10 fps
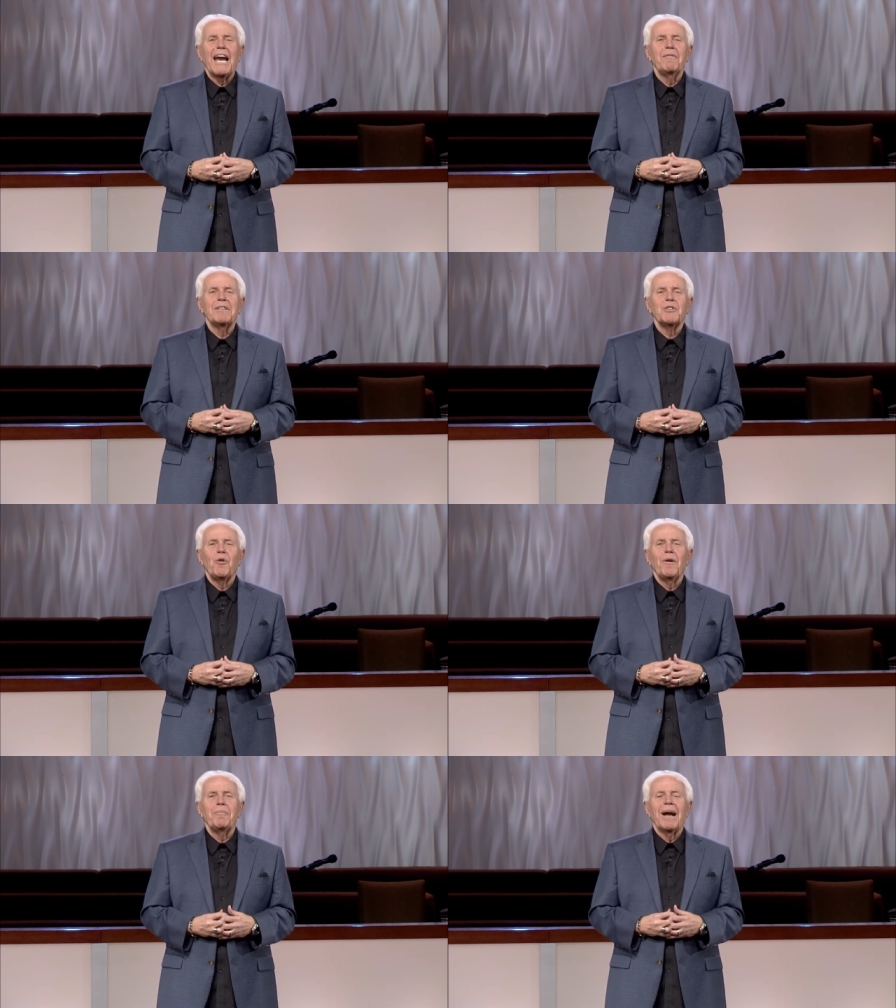he gave his
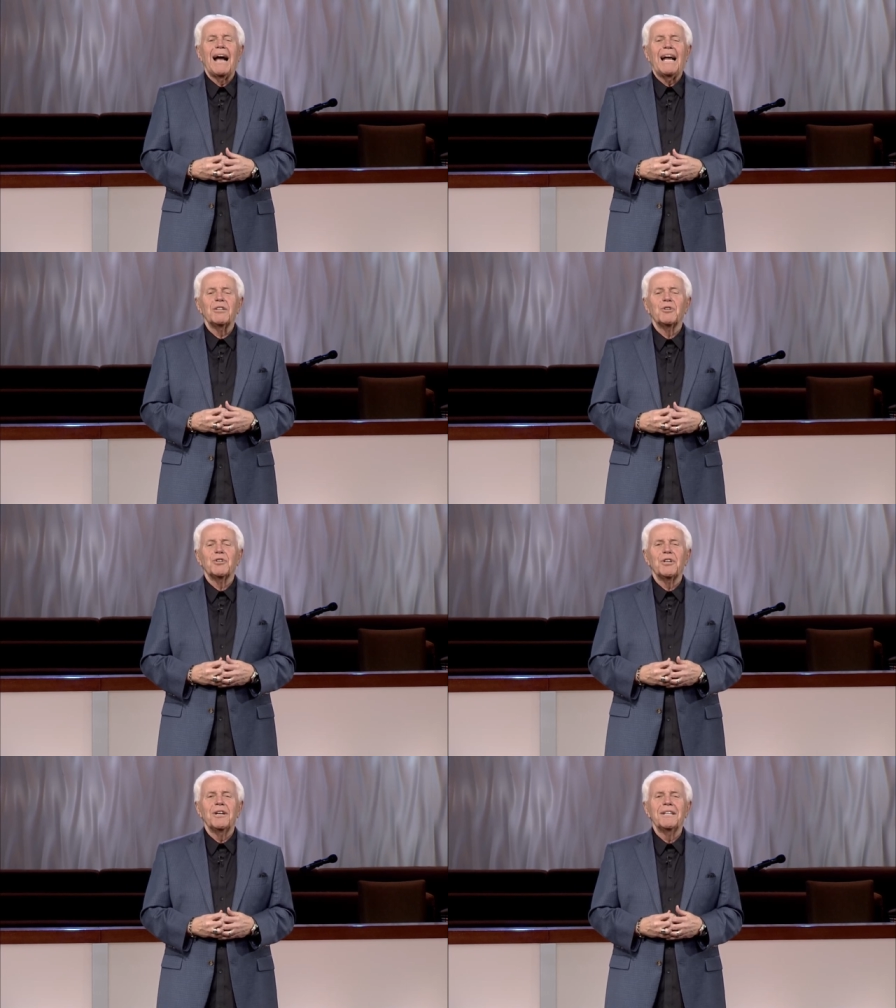only begotten
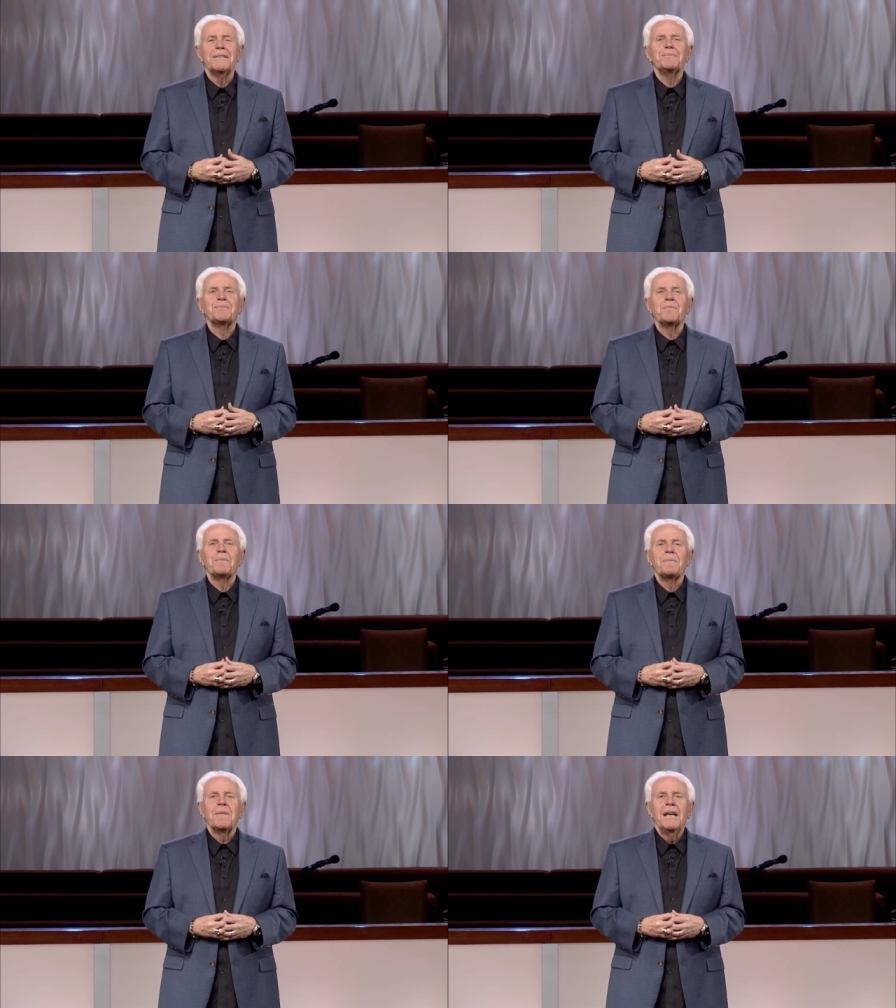Son,
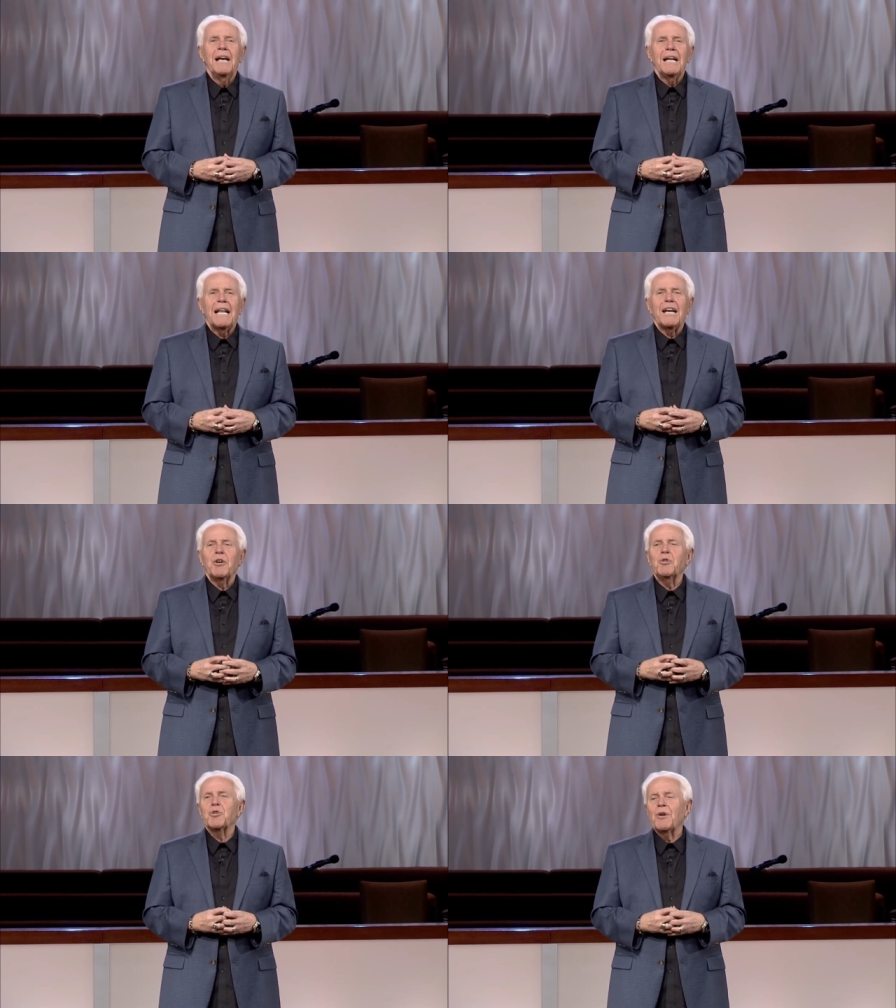that
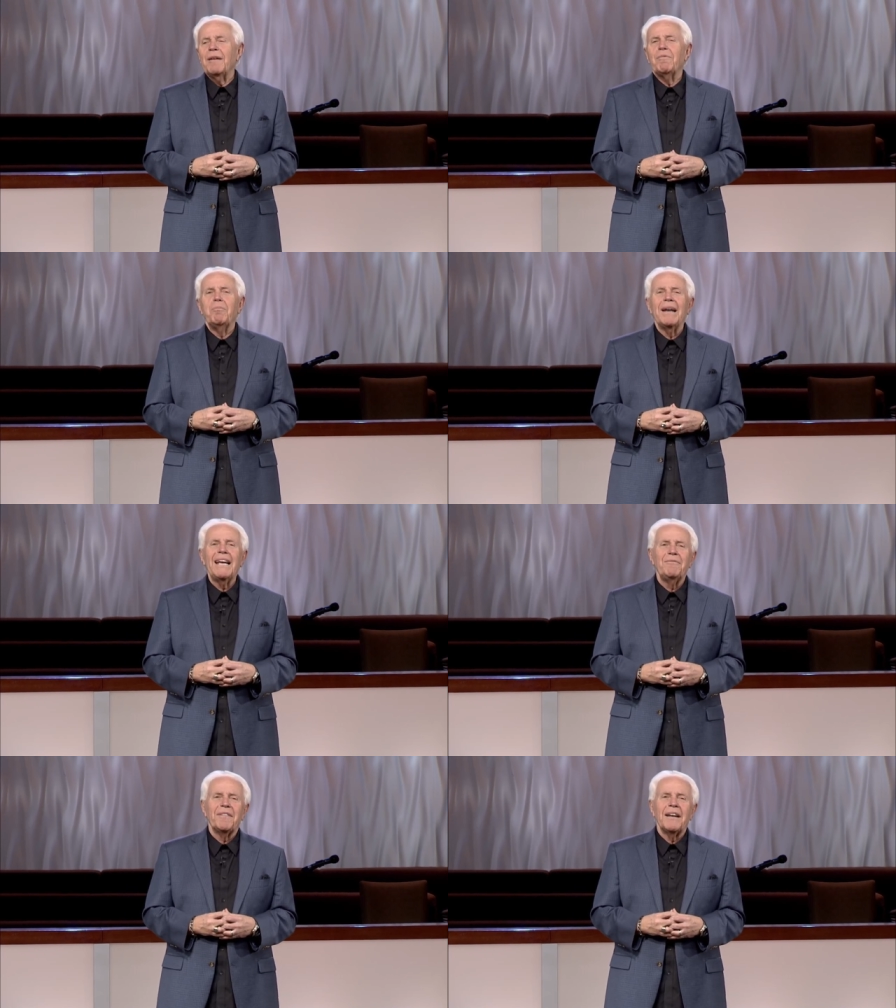whosoever
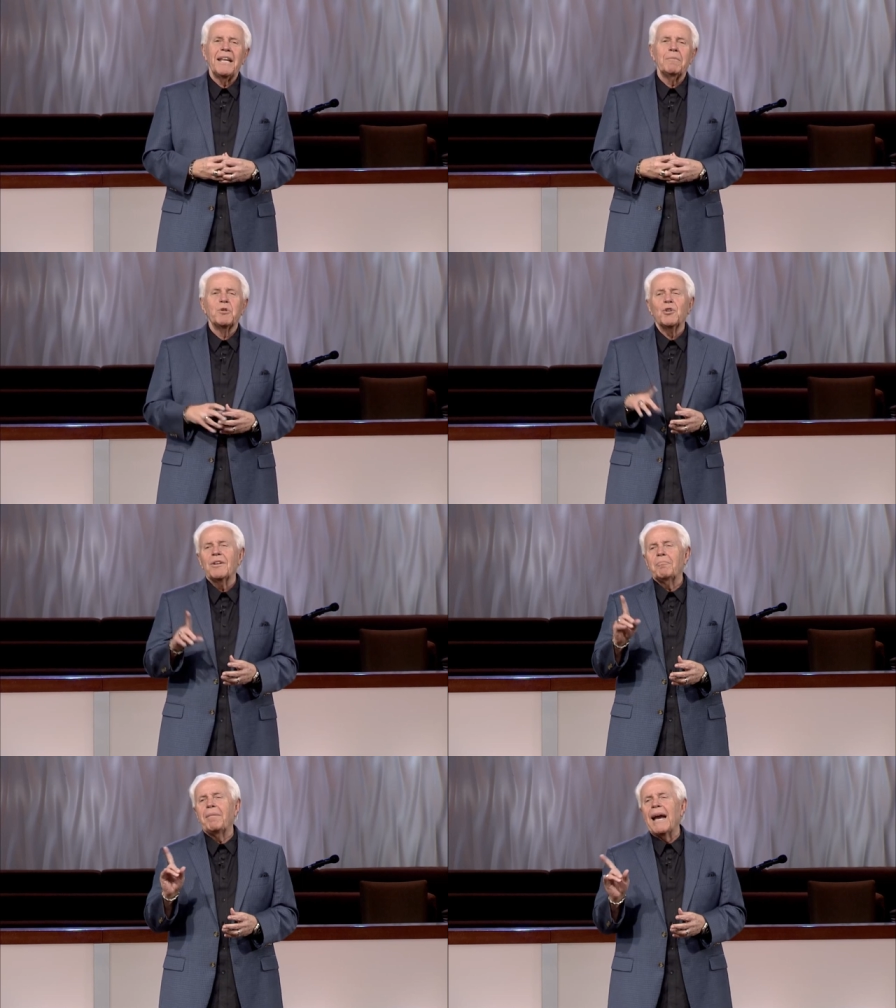believeth in him
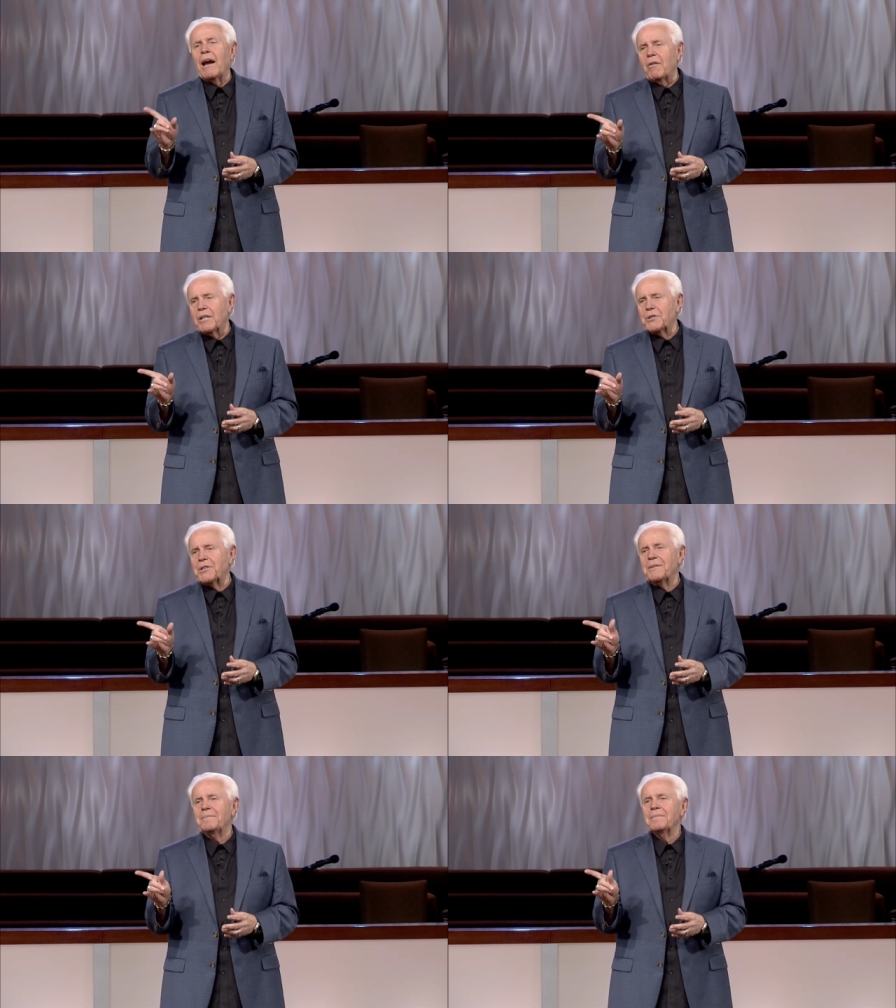shouldn't perish,
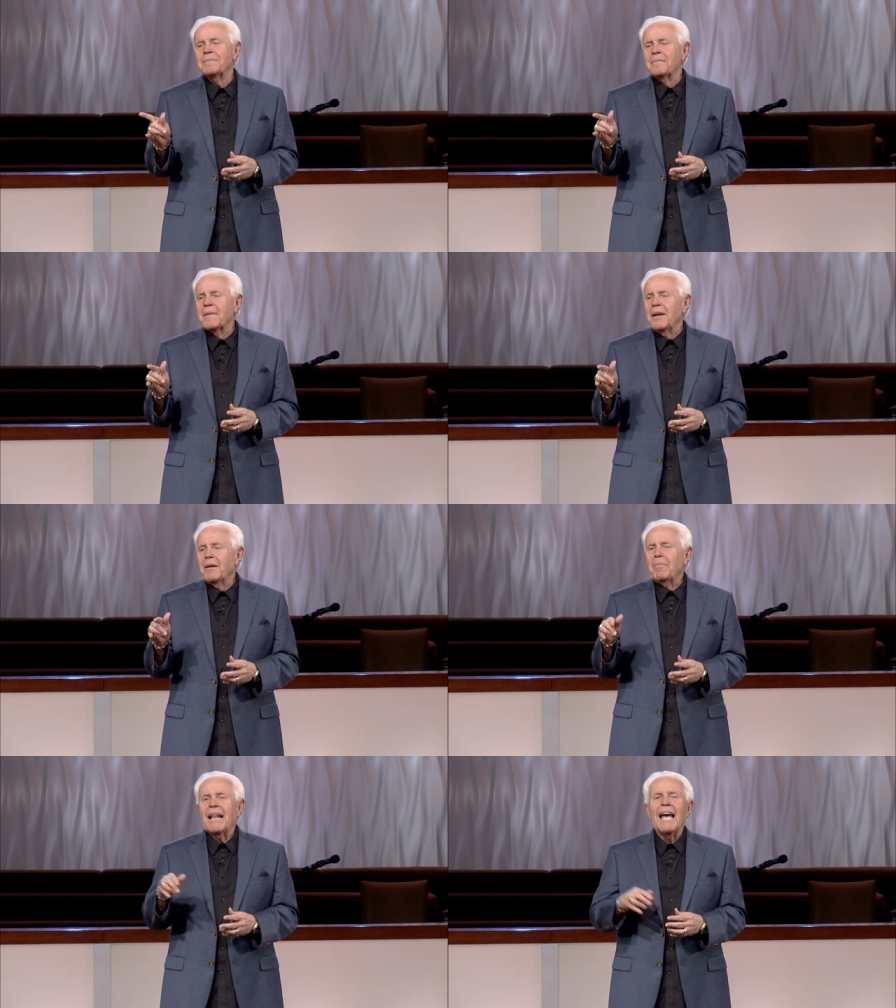
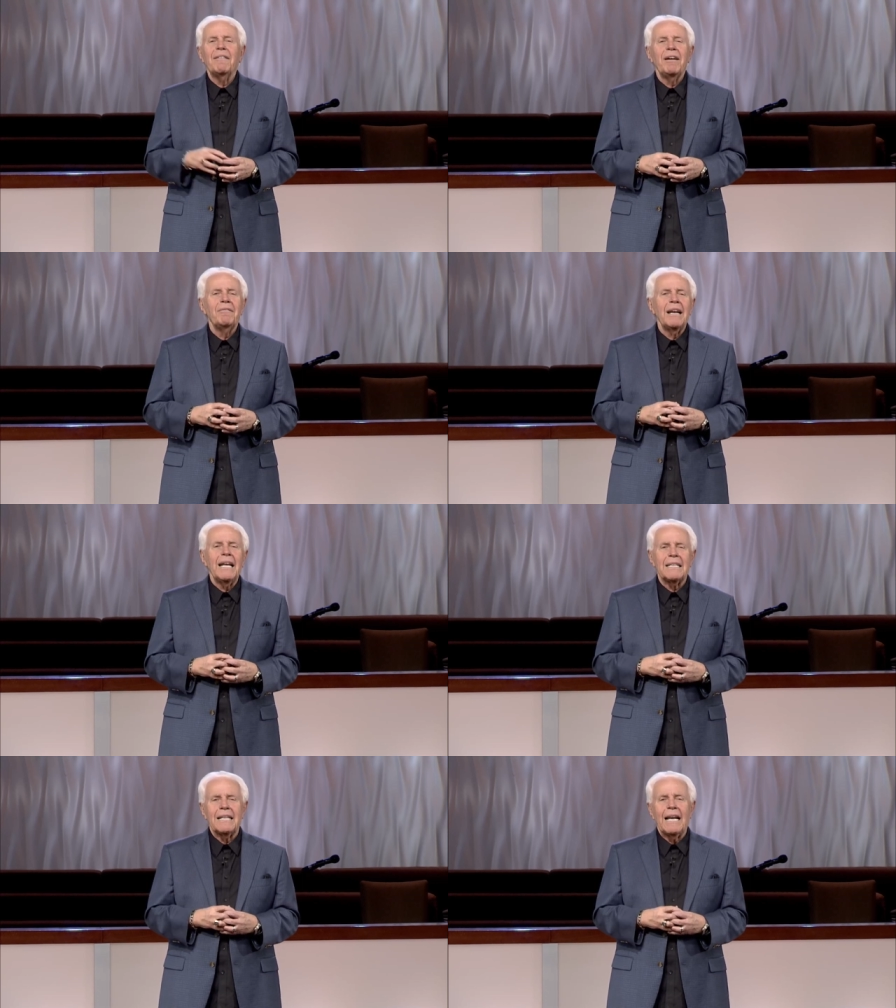but have
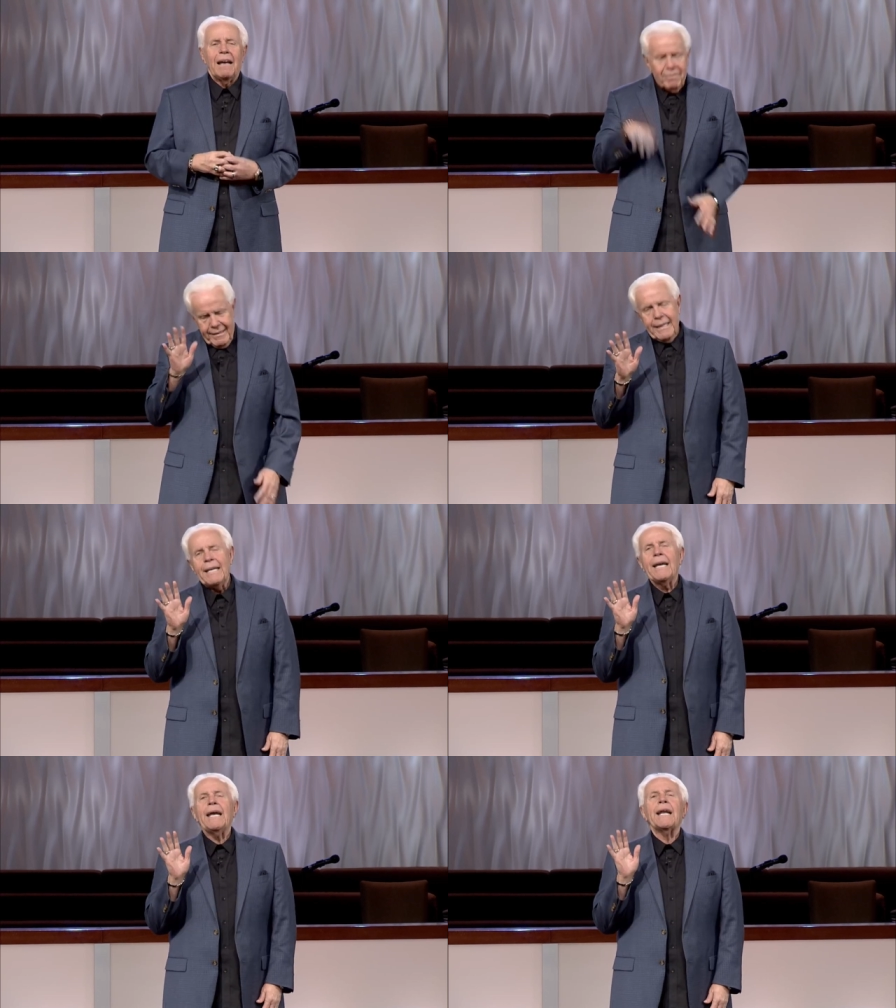everlasting life.
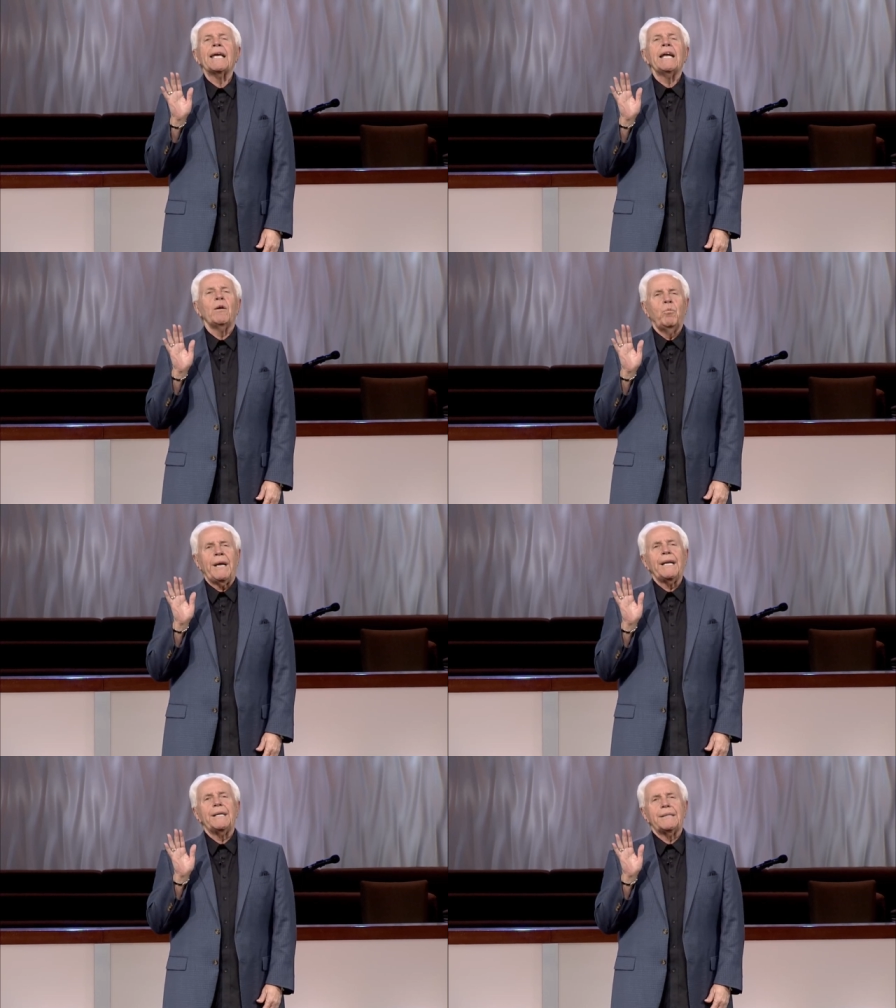Can I get a
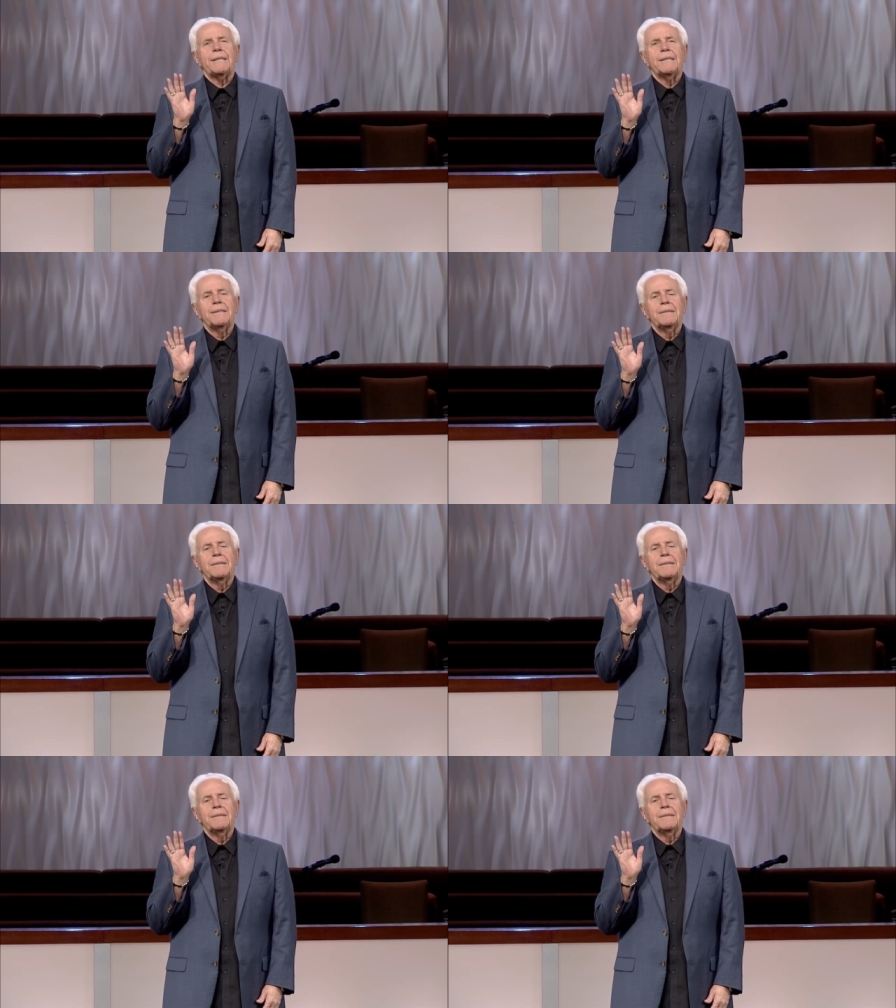witness?